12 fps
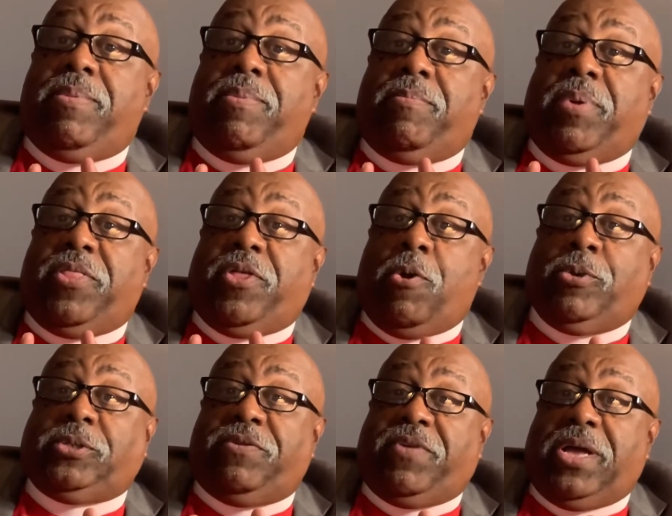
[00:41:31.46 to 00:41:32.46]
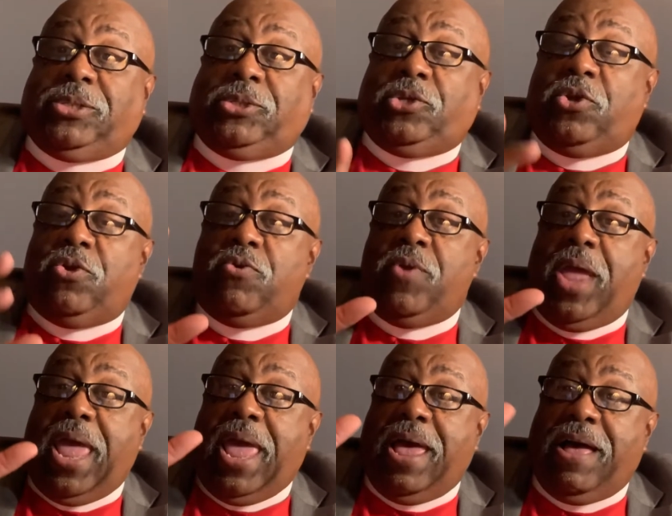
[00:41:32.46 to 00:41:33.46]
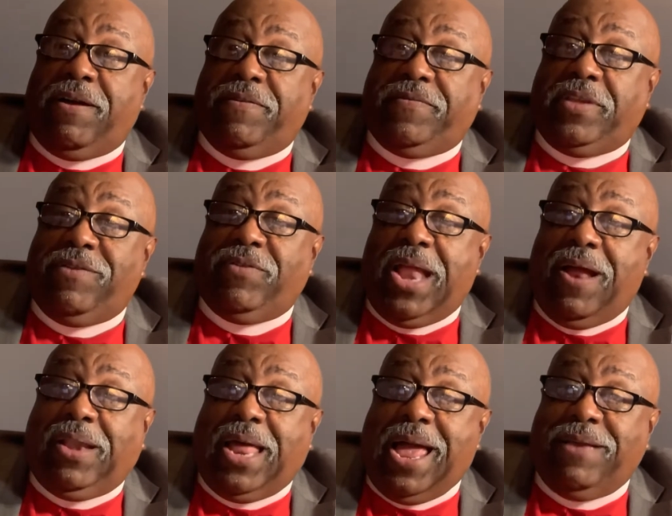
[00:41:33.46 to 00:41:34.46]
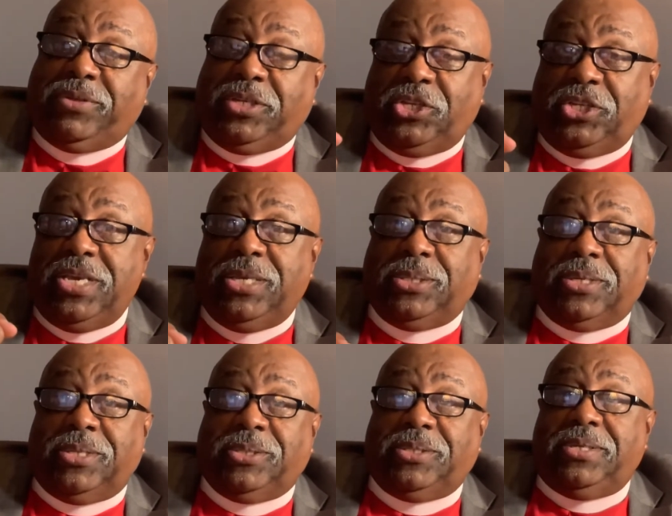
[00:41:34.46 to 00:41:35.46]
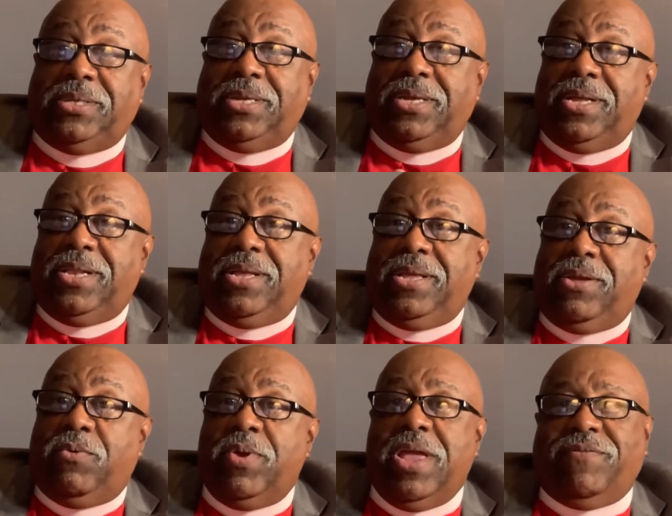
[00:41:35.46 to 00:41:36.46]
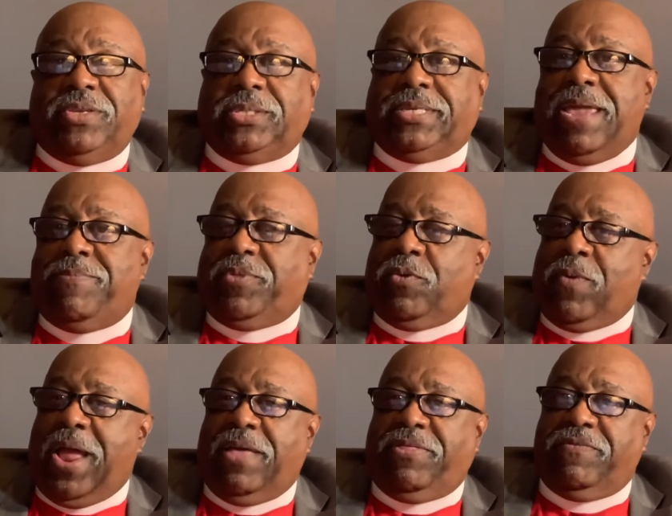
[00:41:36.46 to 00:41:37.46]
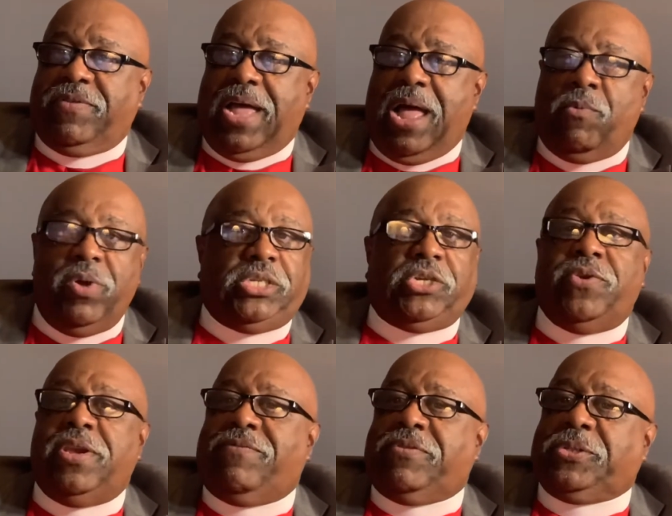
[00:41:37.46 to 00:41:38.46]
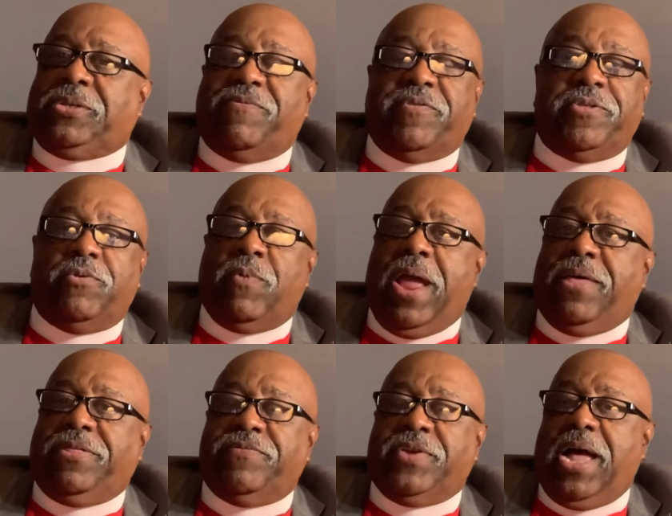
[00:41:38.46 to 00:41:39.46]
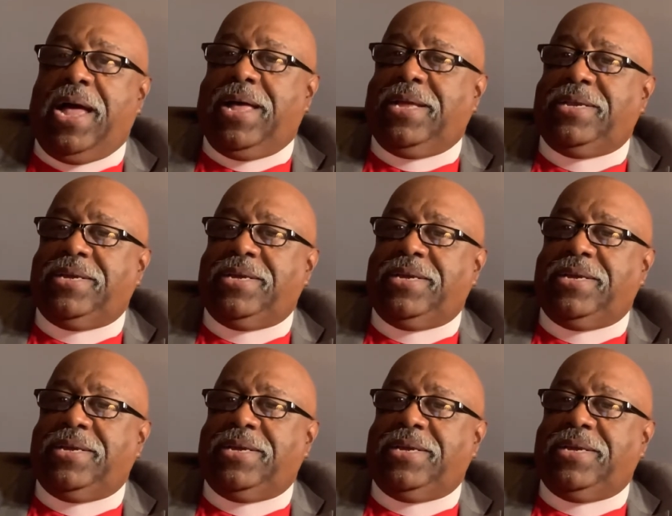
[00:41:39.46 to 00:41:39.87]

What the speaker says: But those of us who have given our lives to Jesus, we have escaped the wrath of God. We shall never suffer the wrath of God.